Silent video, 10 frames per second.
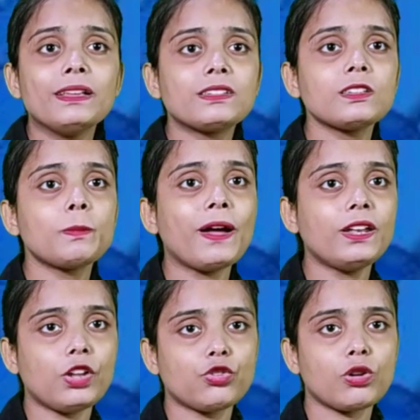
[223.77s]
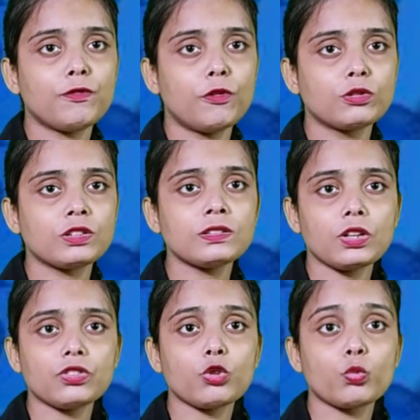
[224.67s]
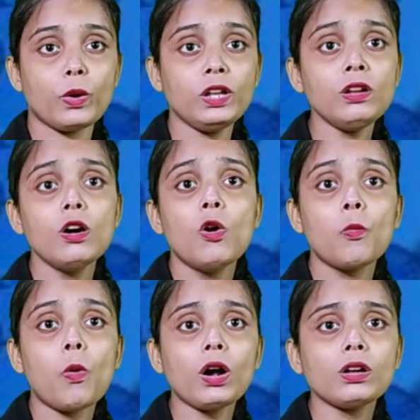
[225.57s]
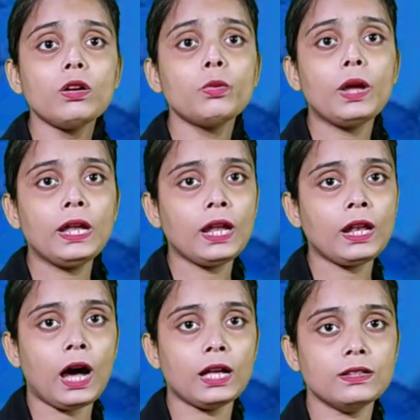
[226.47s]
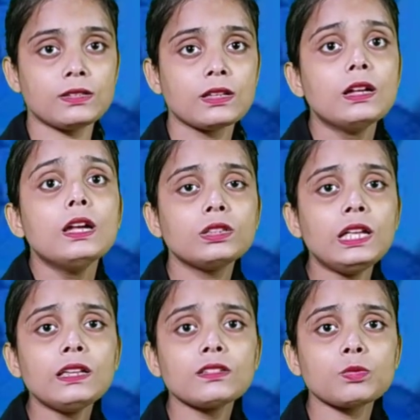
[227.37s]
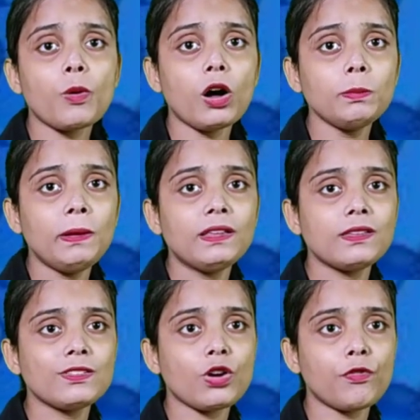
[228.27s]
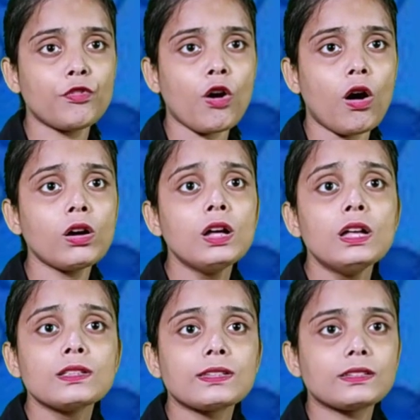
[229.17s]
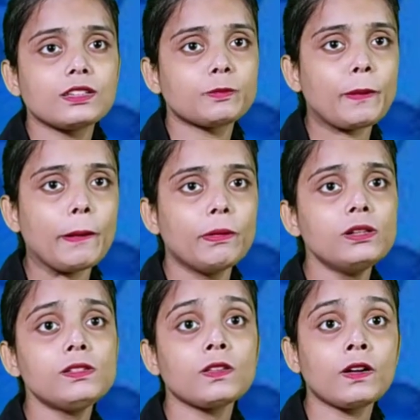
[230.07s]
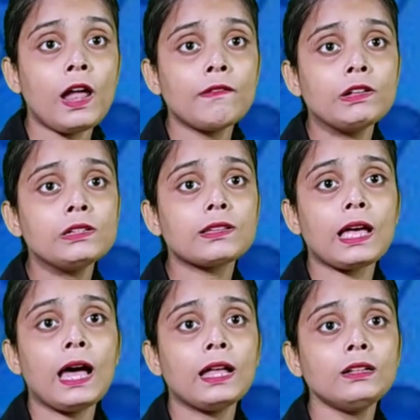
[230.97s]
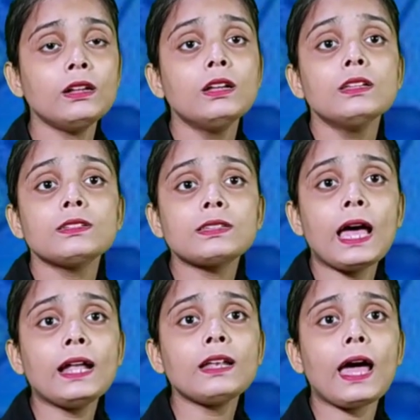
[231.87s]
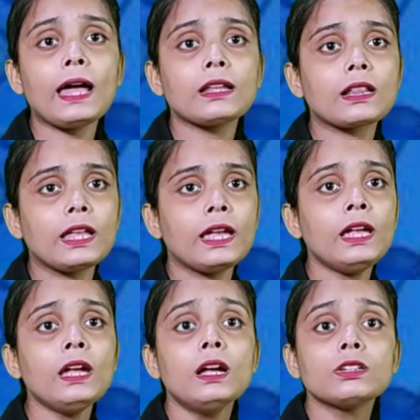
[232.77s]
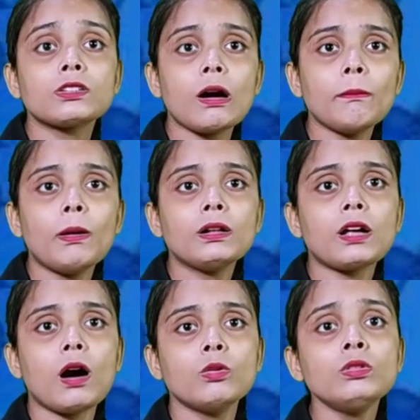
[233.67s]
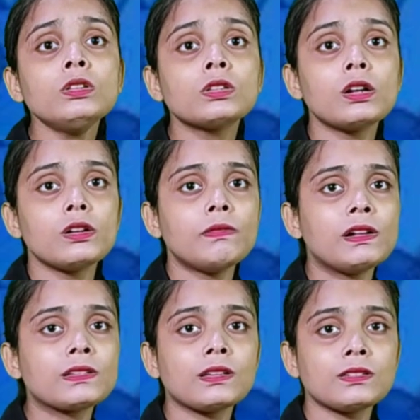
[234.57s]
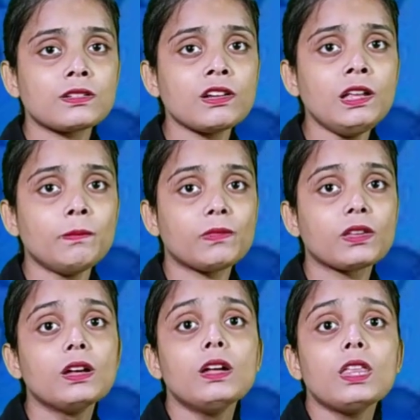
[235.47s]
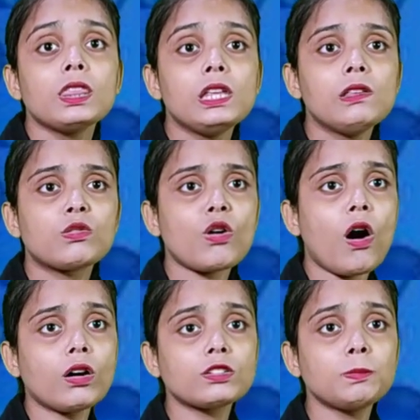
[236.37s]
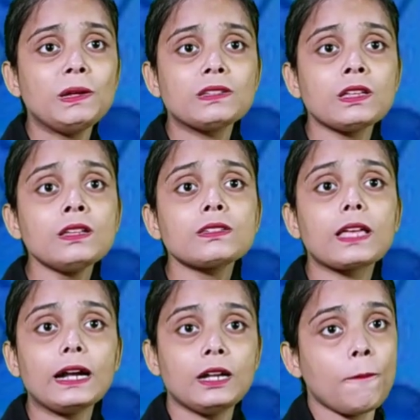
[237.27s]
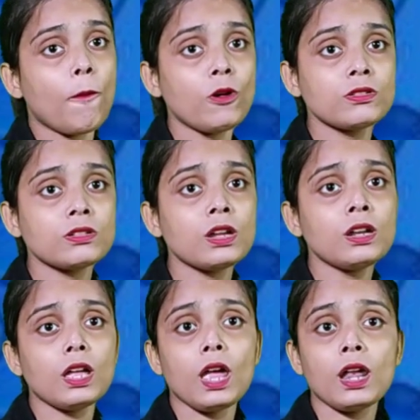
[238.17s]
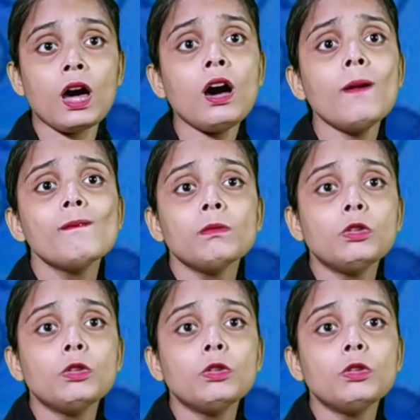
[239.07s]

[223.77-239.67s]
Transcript: pieces by natural forces such as wind, water, rain and ice. These small pieces of rock such as pebbles, gravels and sand and clay tumble down the rivers and streams. These rock pieces get deposited in a